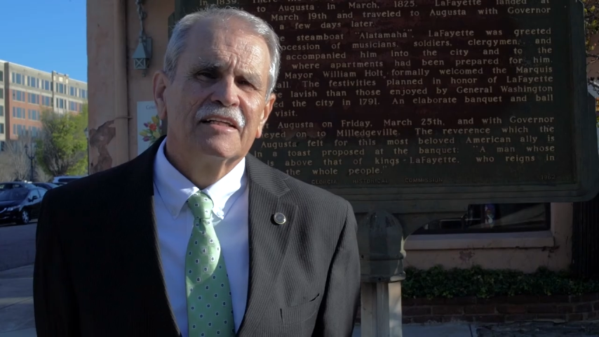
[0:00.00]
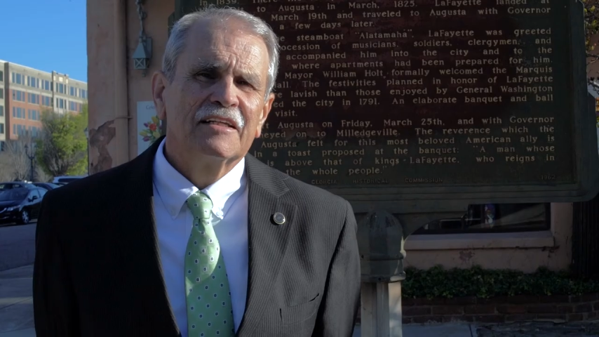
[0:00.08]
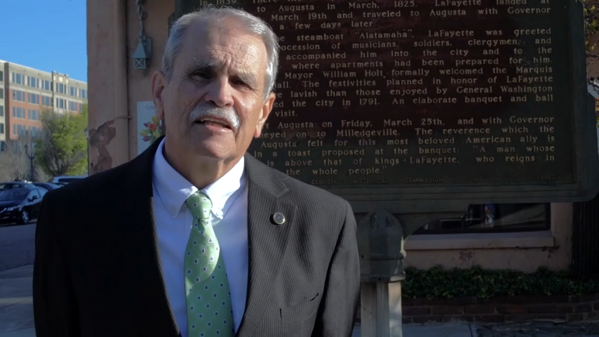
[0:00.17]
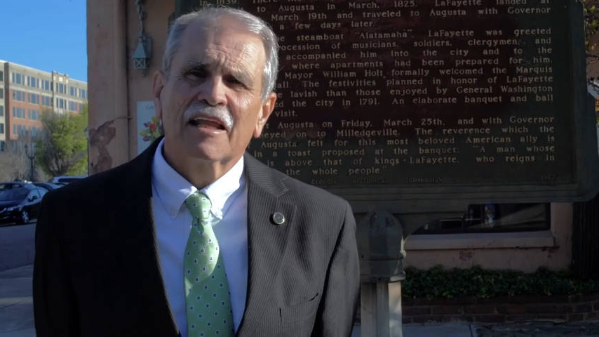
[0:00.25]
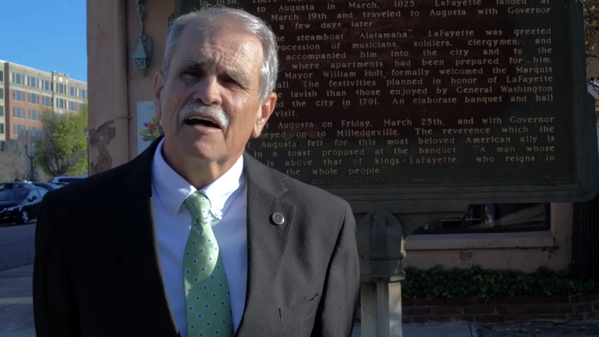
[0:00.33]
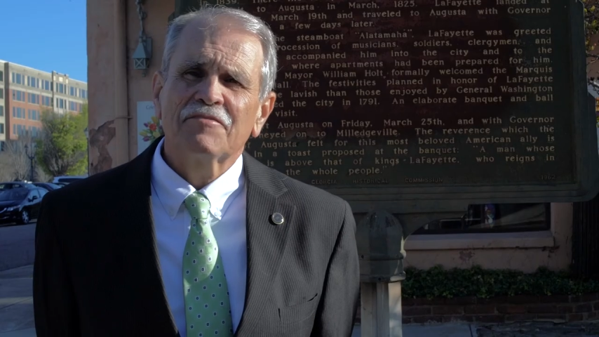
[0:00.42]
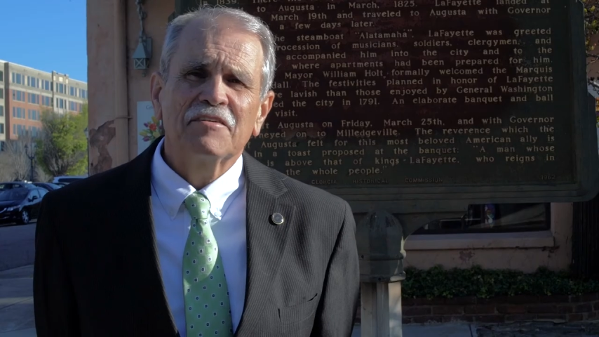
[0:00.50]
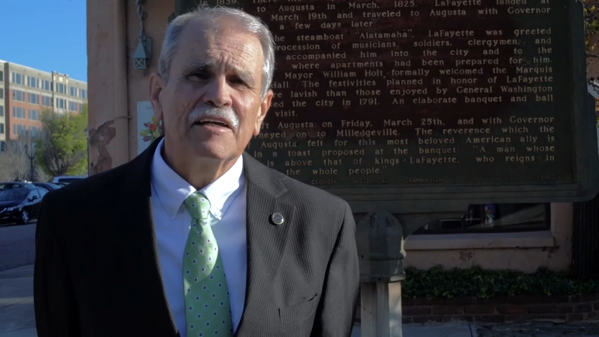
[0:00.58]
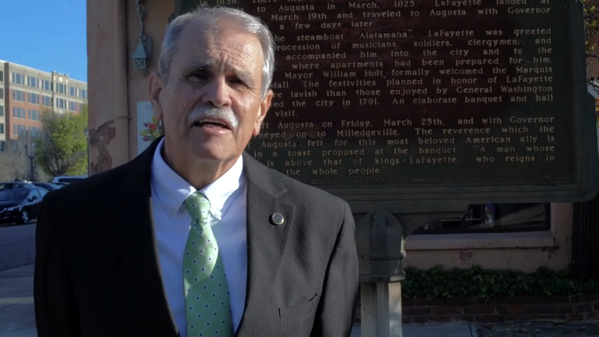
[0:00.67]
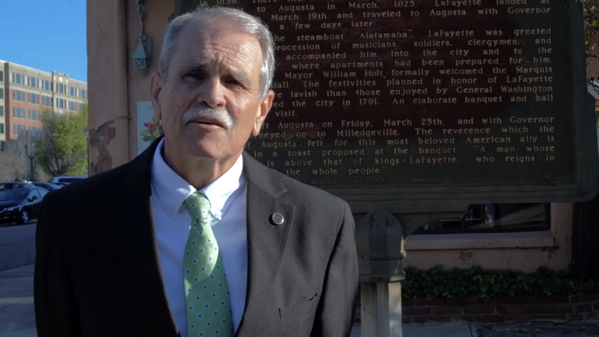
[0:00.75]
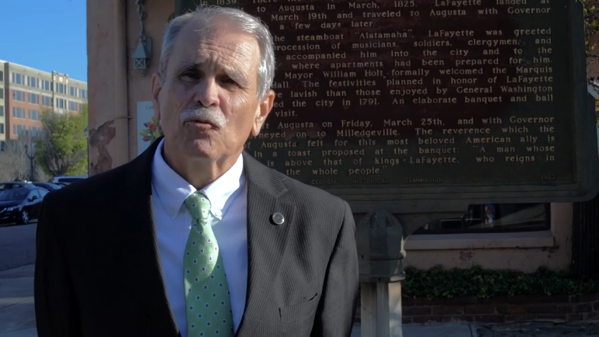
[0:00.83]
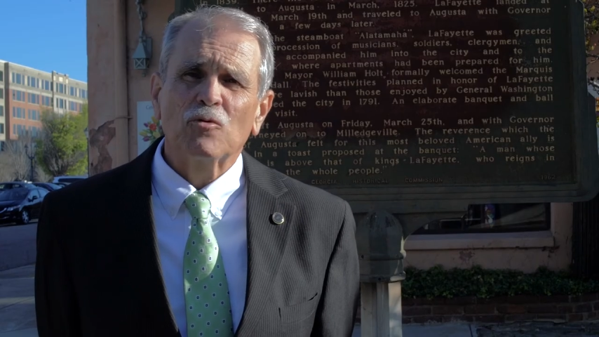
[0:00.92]

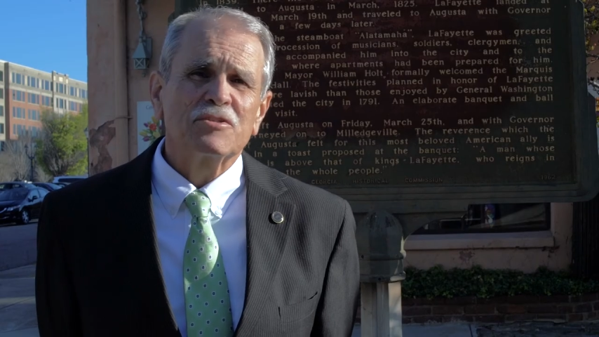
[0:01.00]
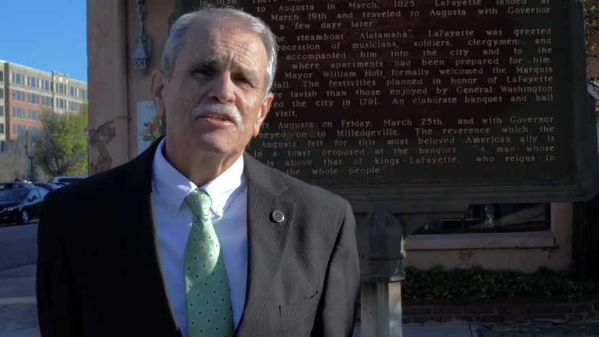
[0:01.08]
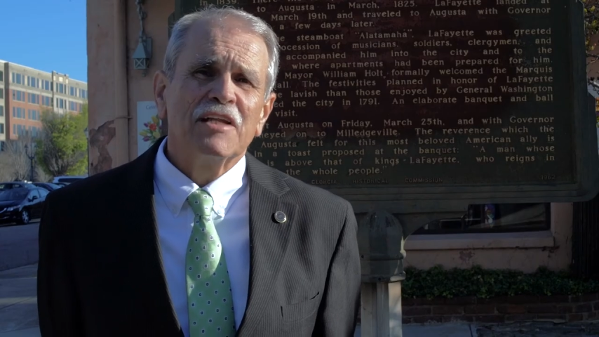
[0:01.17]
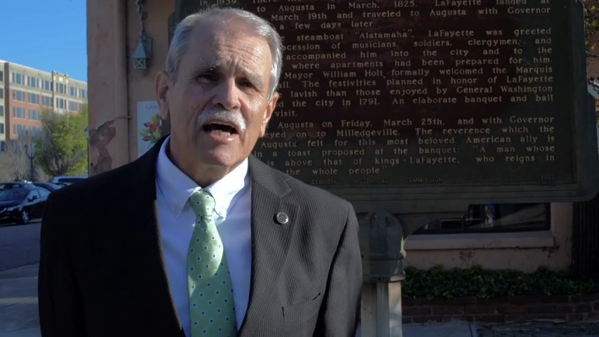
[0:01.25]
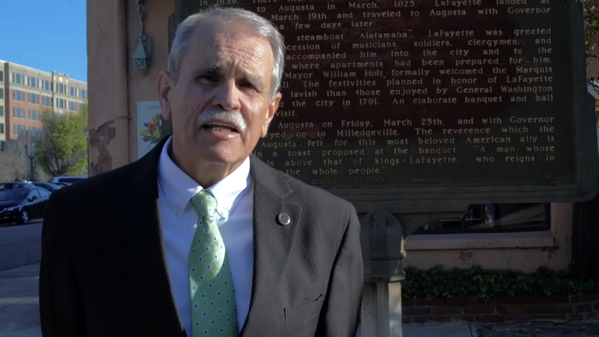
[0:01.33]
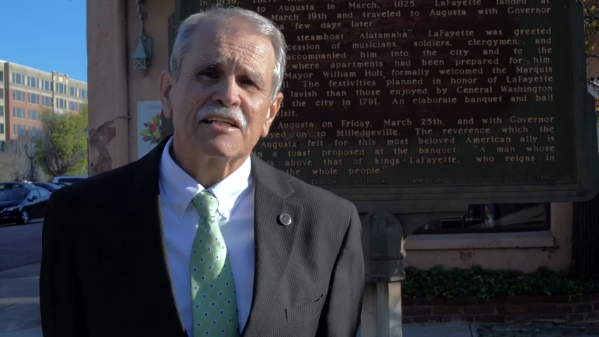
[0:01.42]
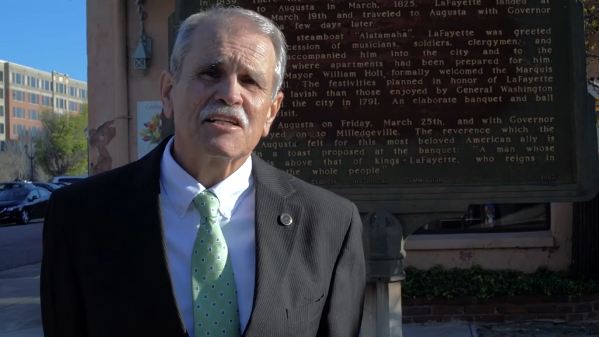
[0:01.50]
Lafayette was not